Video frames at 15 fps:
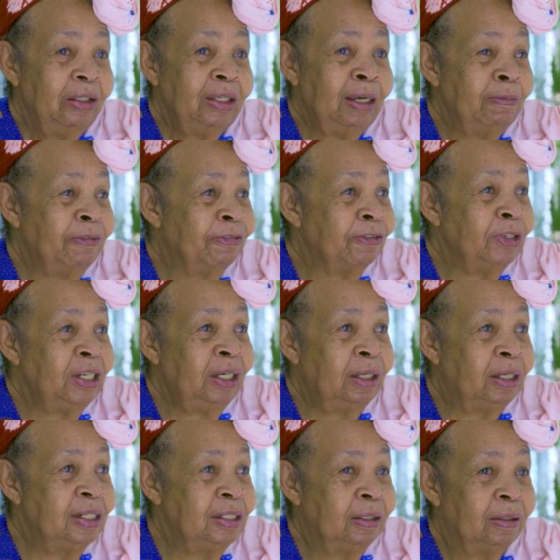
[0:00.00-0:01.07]
Them
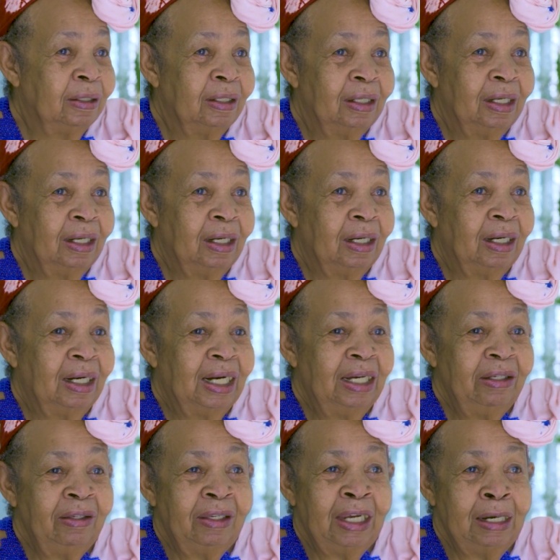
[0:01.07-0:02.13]
free.
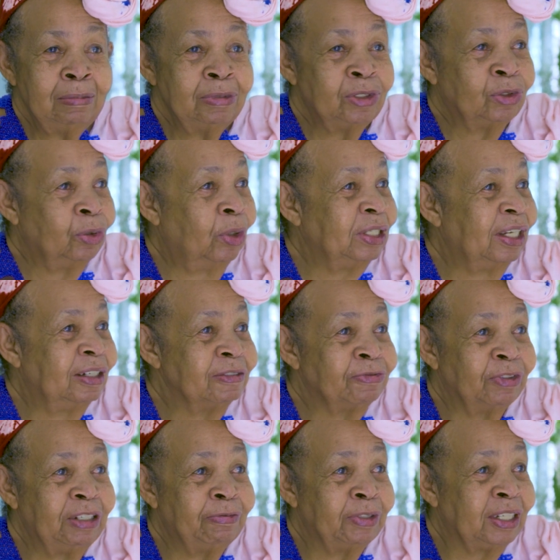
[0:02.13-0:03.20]
Them totally
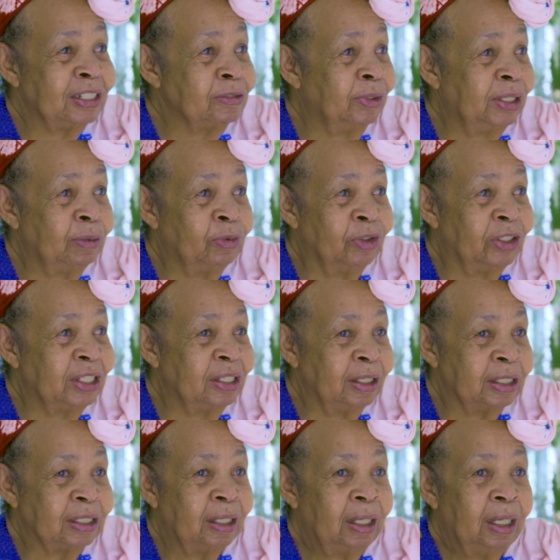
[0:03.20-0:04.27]
free for take what they want to
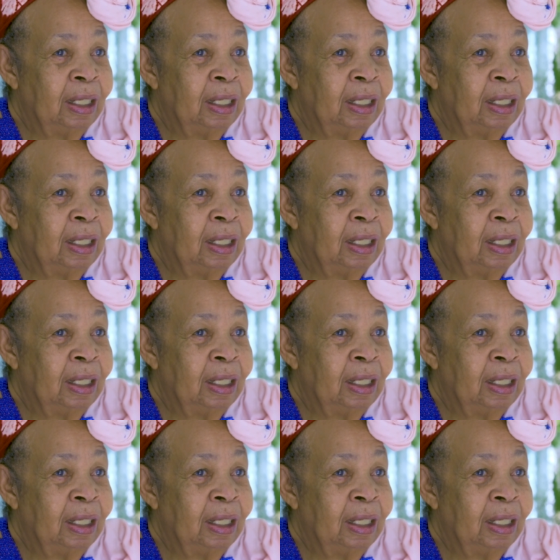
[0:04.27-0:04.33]
take.